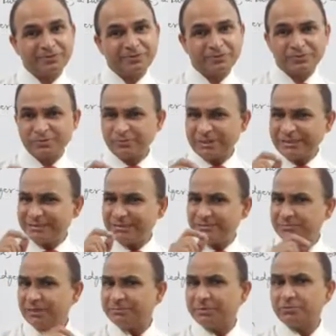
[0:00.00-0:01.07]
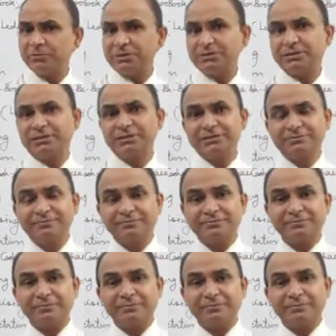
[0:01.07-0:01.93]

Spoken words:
Students, remember one thing: